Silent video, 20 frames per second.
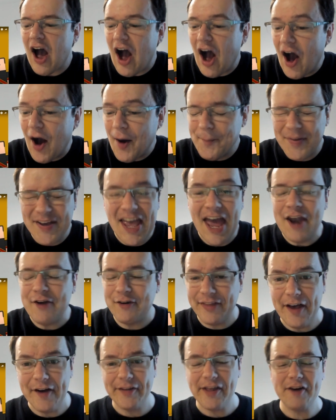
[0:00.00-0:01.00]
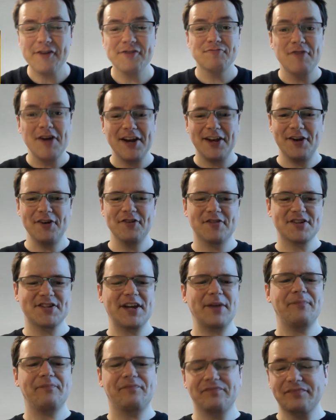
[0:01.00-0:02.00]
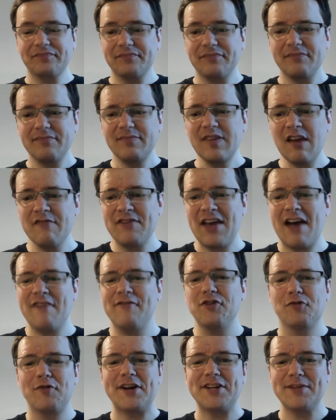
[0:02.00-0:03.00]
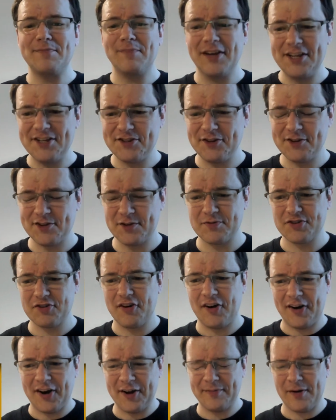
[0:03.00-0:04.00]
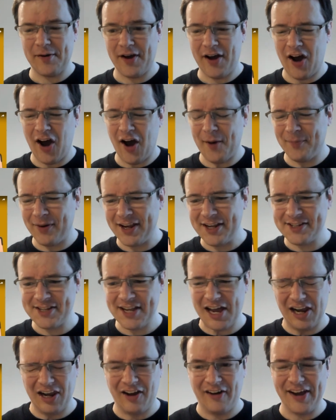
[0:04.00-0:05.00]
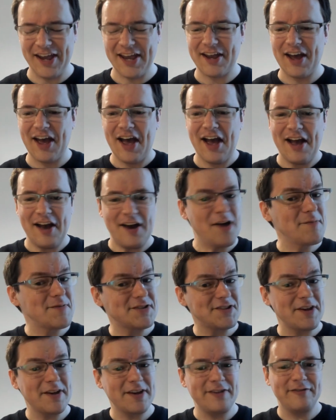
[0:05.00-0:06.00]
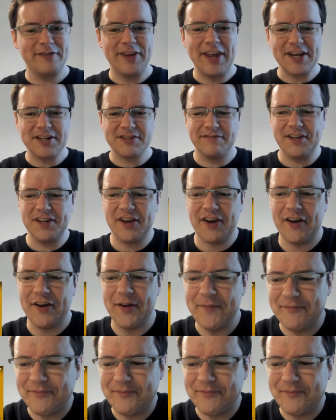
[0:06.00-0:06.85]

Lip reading: But yeah, anyway, that was really interesting. If you haven't already, please do subscribe. Please hit a like. I hope to see you for the next video.